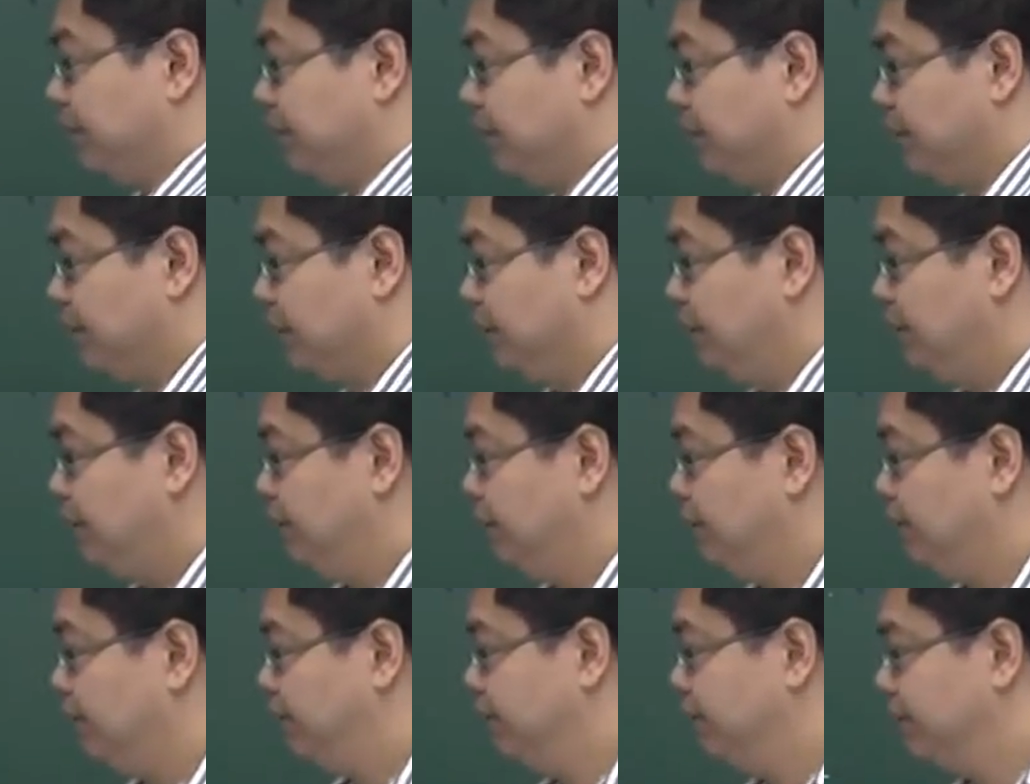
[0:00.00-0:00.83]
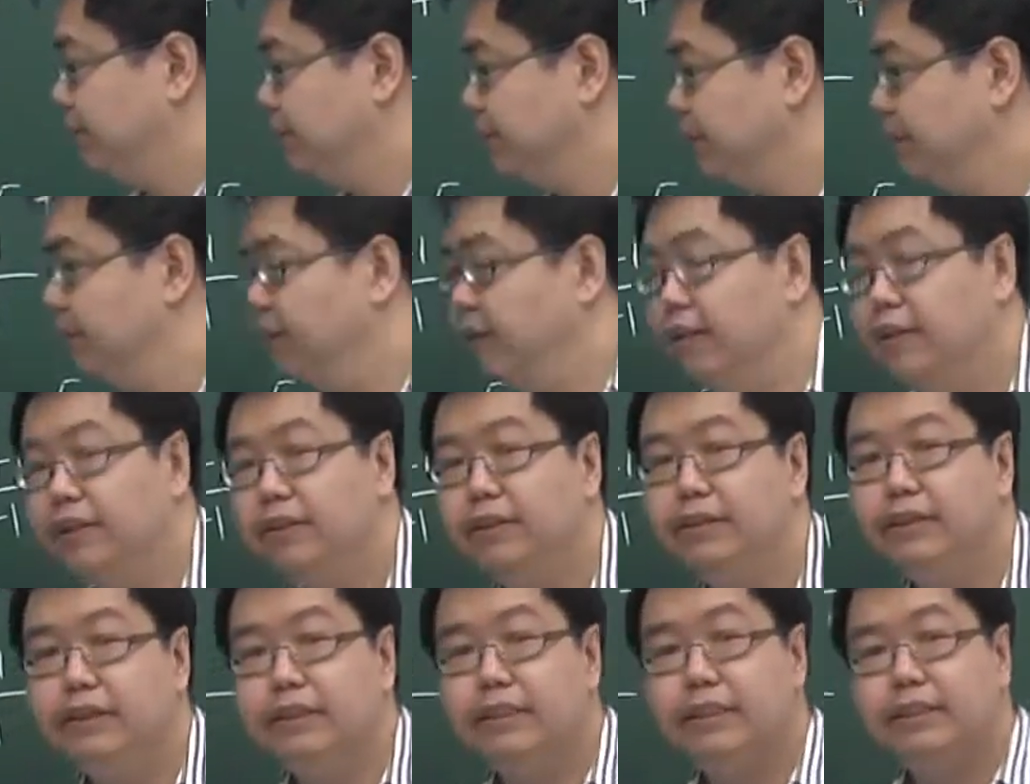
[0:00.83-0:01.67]
Okay?
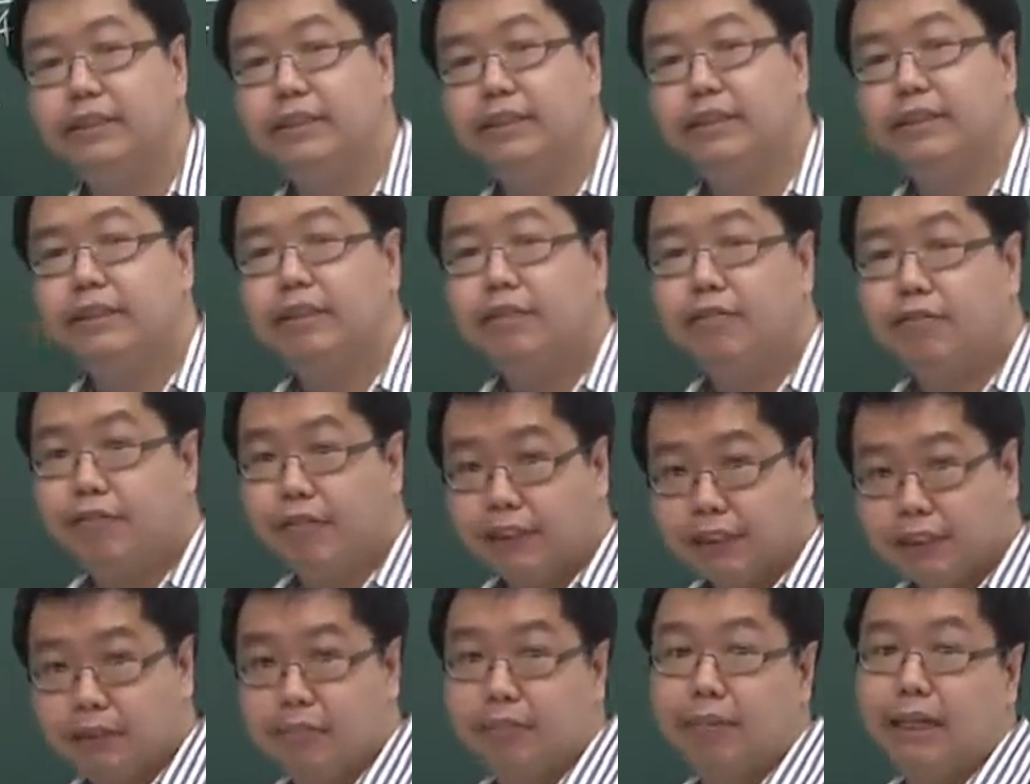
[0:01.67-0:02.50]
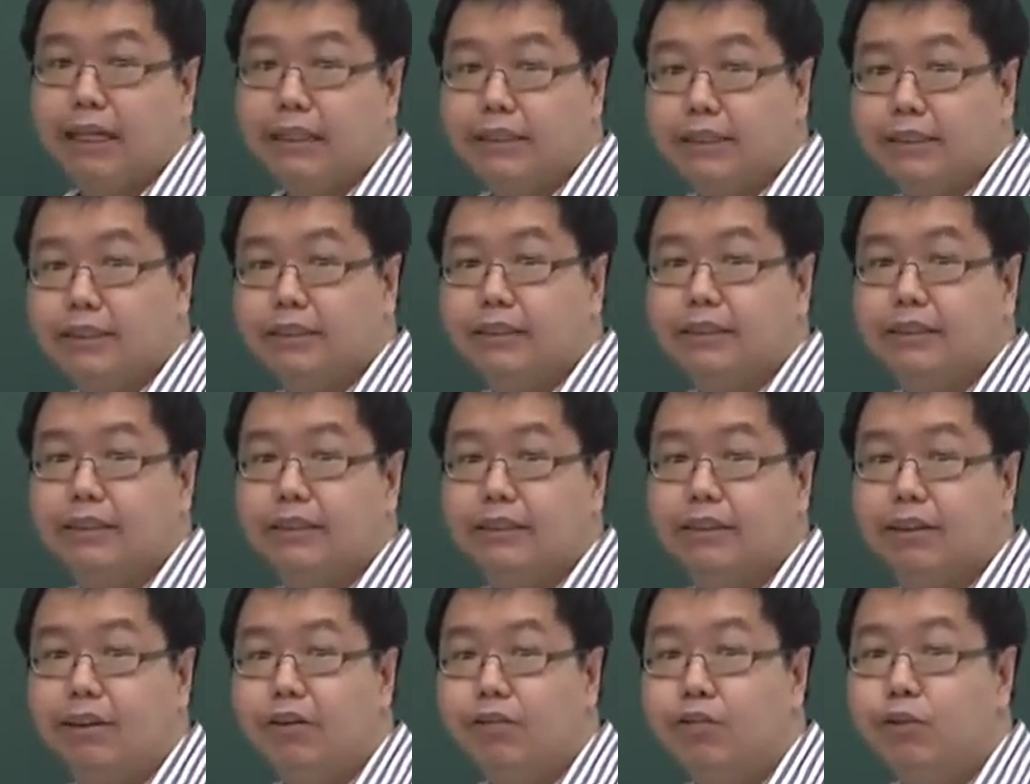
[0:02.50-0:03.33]
This is the first method
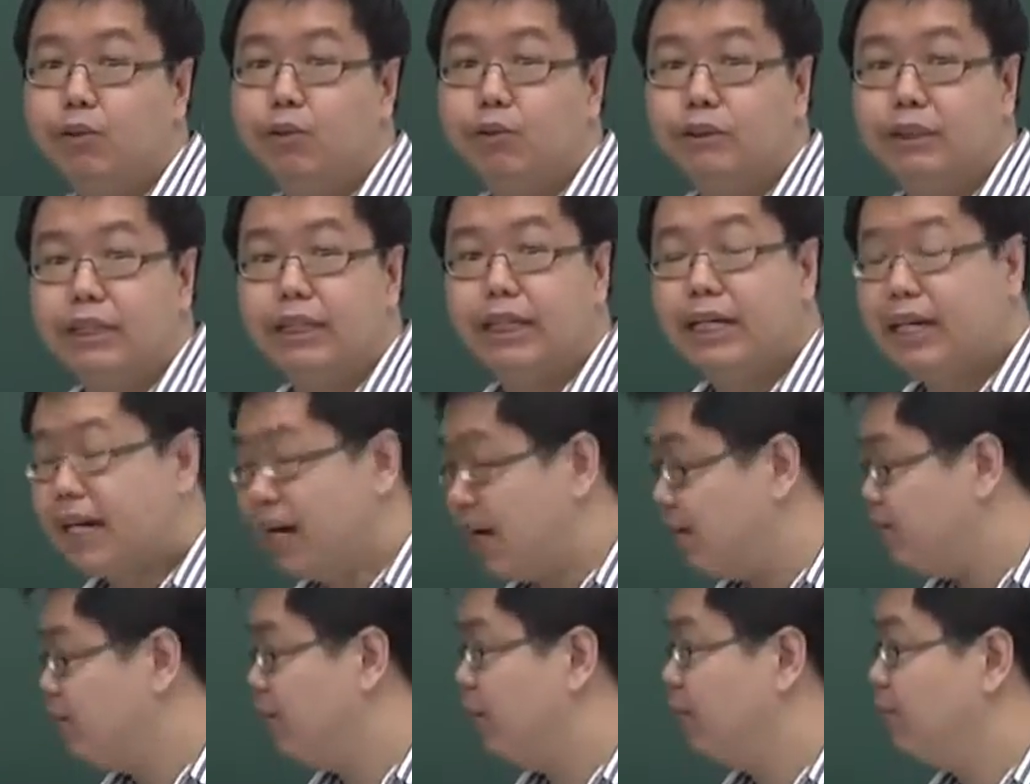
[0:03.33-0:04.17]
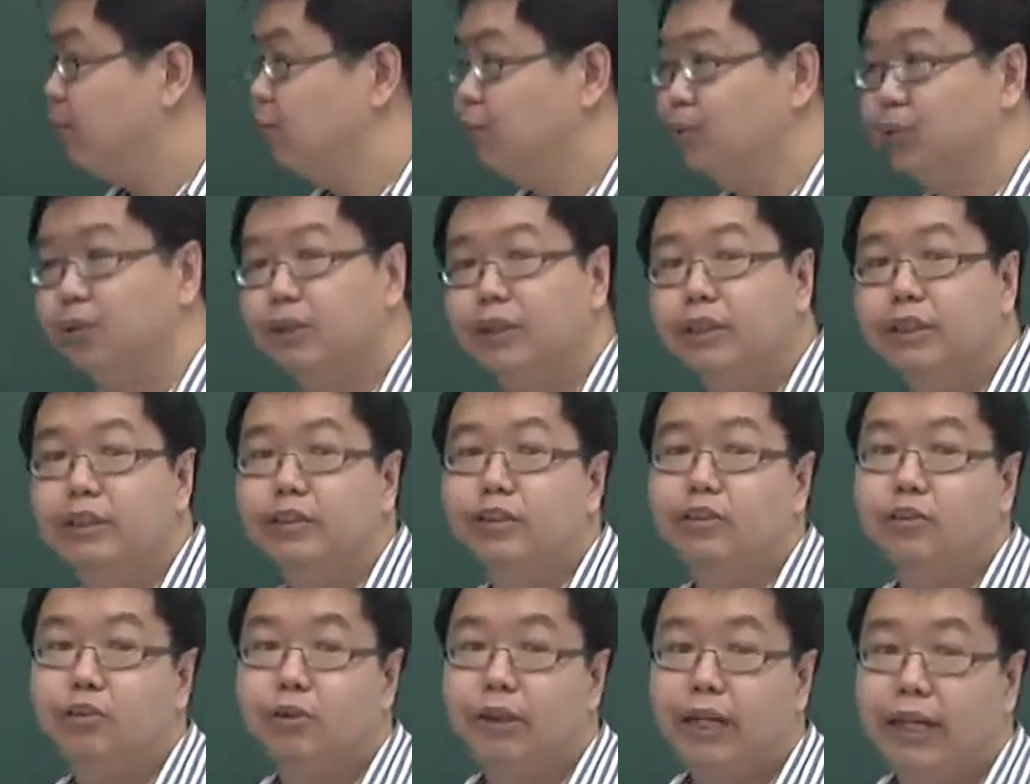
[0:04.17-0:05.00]
of using cover-up rule to